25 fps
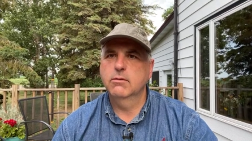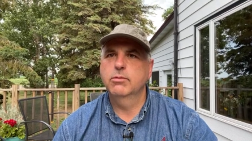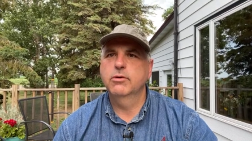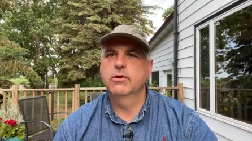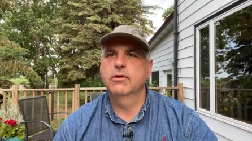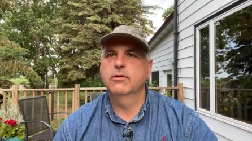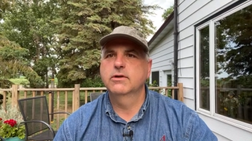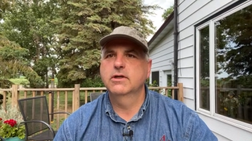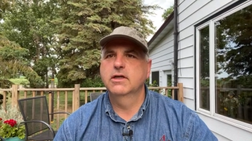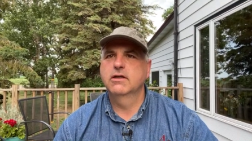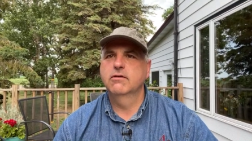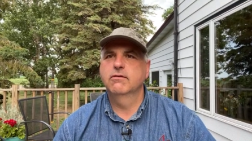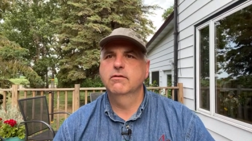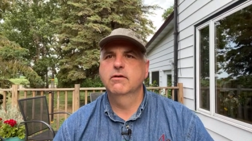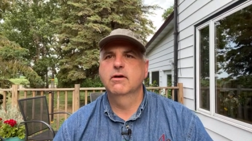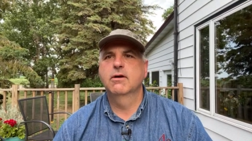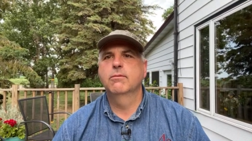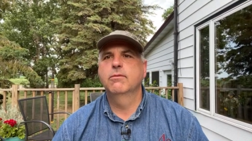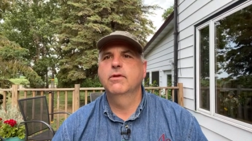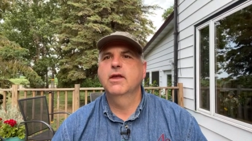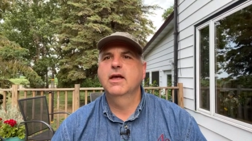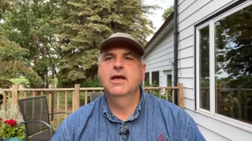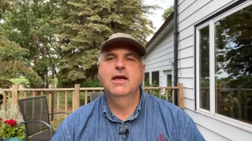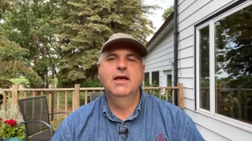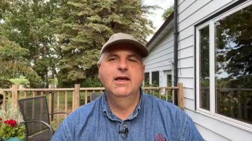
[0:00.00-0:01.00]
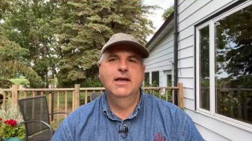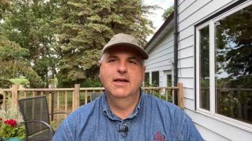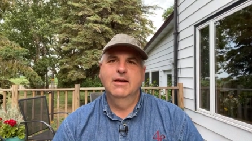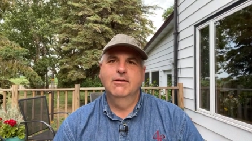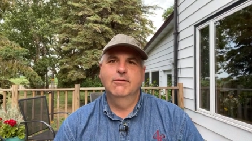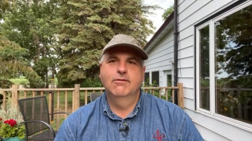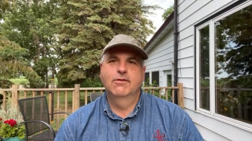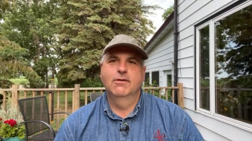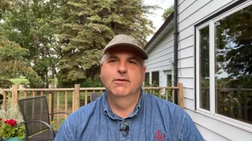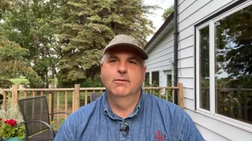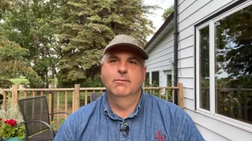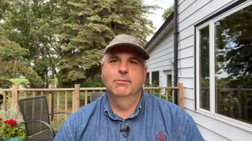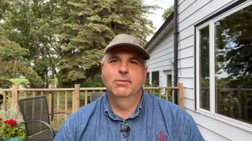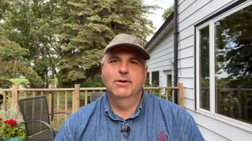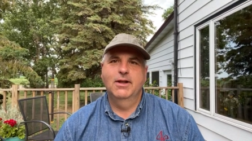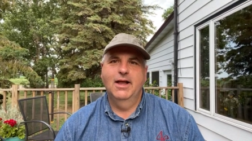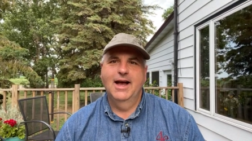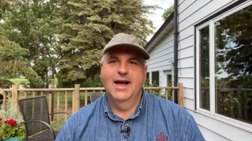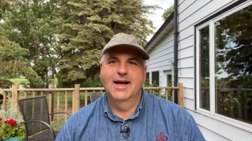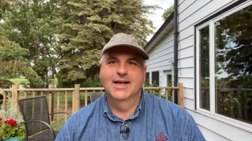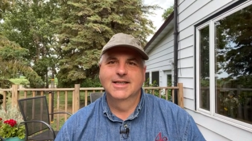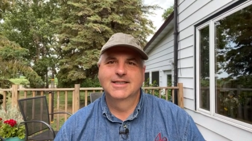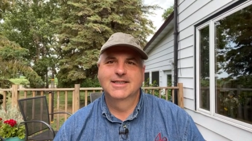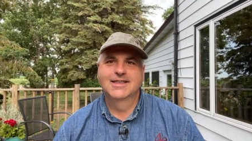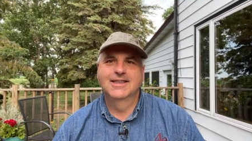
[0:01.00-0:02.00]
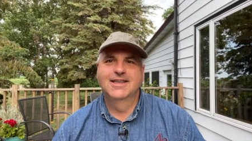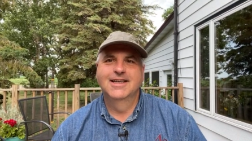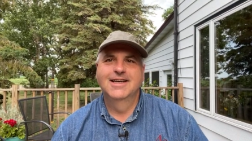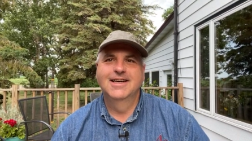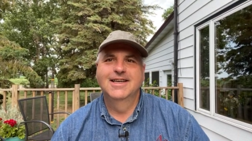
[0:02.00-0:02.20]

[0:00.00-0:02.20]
protein from? They eat it from plants.